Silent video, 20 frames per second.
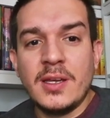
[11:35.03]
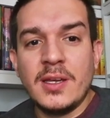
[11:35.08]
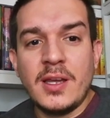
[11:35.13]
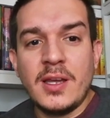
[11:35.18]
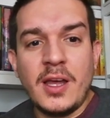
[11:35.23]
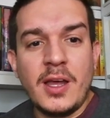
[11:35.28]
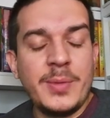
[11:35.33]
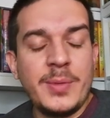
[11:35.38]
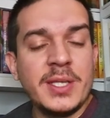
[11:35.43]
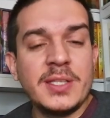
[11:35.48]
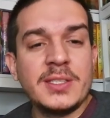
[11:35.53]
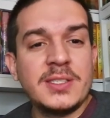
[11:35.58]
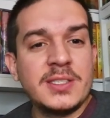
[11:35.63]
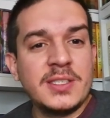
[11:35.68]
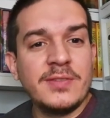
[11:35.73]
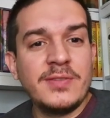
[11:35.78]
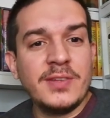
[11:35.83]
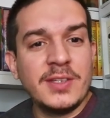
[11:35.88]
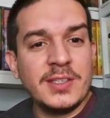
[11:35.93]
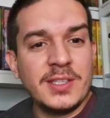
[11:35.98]
I mean, it's
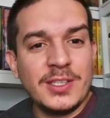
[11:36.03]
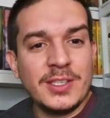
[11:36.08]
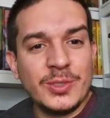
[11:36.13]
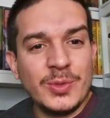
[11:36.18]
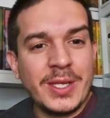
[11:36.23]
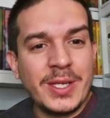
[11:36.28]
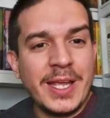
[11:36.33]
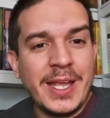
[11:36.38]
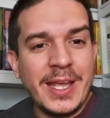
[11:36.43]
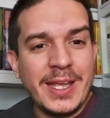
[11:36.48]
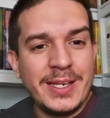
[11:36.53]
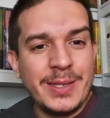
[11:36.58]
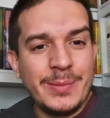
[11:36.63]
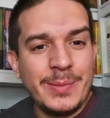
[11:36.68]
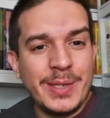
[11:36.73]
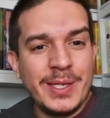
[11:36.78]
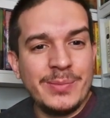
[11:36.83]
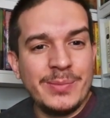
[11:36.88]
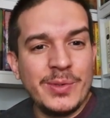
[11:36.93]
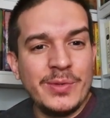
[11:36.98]
different than doing an
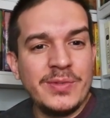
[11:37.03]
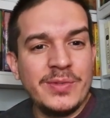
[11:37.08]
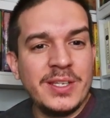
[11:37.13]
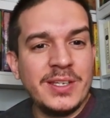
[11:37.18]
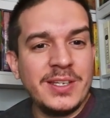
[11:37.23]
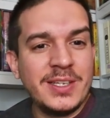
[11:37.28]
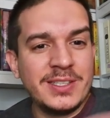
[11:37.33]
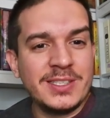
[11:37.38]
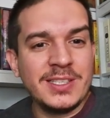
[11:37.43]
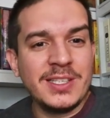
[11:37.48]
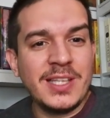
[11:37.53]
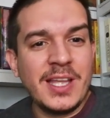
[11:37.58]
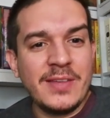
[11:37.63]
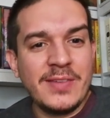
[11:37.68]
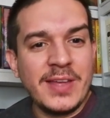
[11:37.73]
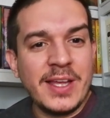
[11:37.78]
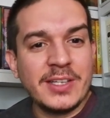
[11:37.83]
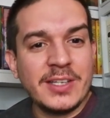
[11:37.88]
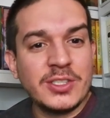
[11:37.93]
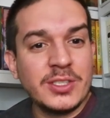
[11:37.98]
animated movie into live
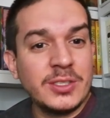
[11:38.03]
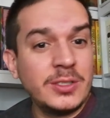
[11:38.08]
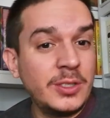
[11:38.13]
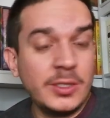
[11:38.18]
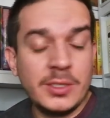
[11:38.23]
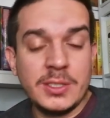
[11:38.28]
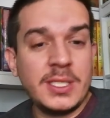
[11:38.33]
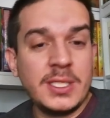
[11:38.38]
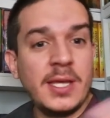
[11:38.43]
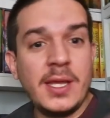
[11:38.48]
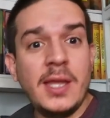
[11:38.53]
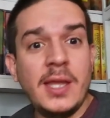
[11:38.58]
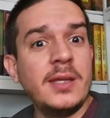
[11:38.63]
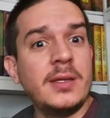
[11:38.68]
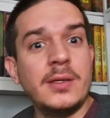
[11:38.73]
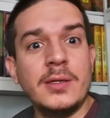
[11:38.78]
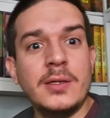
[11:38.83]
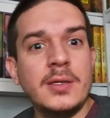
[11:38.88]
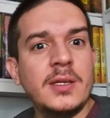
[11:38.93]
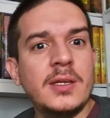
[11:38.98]
action. You can say, hey,
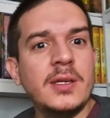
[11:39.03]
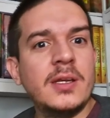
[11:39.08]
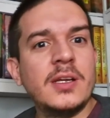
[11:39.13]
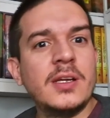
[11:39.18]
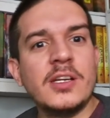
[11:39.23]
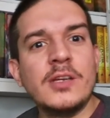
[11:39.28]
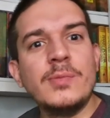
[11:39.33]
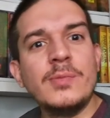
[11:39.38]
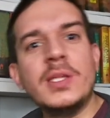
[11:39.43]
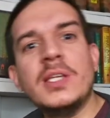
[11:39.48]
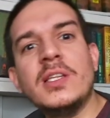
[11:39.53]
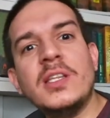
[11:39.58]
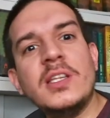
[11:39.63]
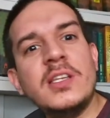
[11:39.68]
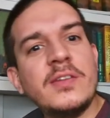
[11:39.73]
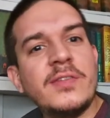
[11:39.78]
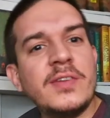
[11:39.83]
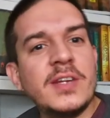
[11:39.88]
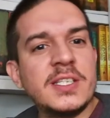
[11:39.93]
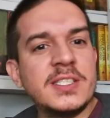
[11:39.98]
completely
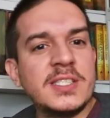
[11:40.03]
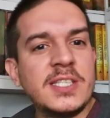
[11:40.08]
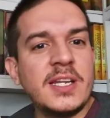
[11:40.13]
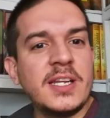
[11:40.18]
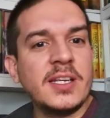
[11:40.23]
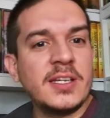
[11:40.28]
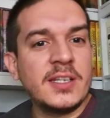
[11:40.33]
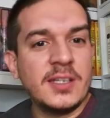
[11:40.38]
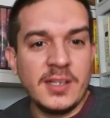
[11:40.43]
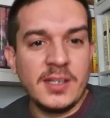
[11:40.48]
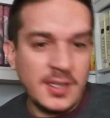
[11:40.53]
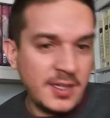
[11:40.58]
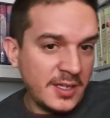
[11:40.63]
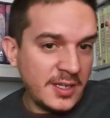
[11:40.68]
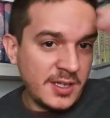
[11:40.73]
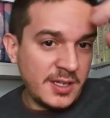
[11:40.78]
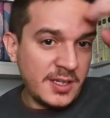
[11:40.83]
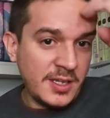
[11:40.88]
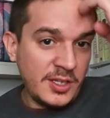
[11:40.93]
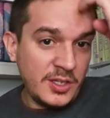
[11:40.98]
different aesthetic.
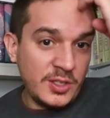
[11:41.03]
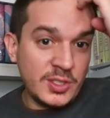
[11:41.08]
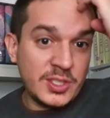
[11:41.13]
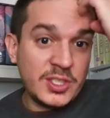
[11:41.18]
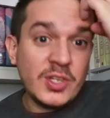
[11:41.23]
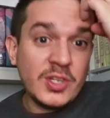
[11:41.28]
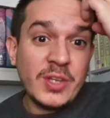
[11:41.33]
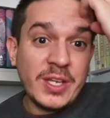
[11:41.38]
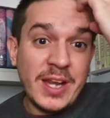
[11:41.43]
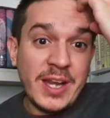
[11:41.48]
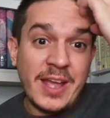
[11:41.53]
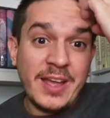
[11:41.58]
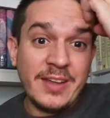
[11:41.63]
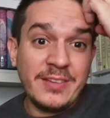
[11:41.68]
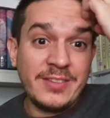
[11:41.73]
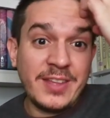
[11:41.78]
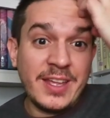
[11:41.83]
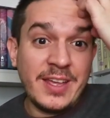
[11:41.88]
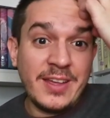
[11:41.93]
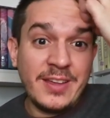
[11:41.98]
You still can have
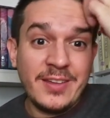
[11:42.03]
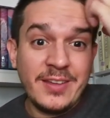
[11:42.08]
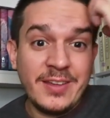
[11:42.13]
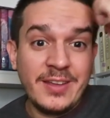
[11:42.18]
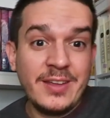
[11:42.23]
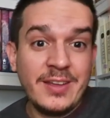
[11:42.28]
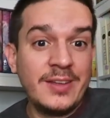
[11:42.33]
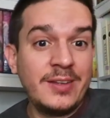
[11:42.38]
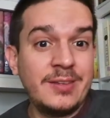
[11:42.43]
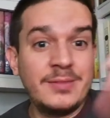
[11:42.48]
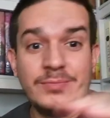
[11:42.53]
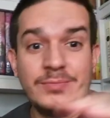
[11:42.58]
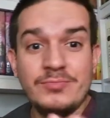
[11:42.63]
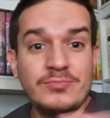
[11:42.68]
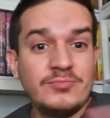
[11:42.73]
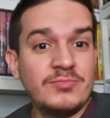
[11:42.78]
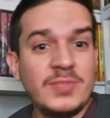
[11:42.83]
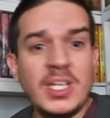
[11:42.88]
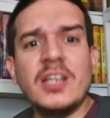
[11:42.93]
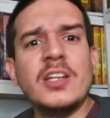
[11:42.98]
that
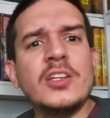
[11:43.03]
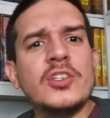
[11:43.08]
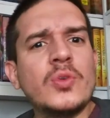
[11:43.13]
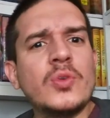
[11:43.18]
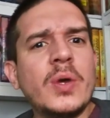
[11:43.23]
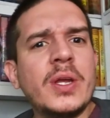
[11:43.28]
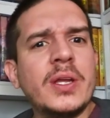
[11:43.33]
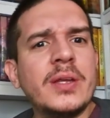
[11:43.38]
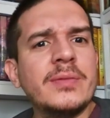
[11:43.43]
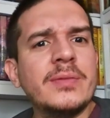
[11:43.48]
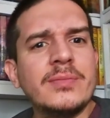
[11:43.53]
and enjoy it.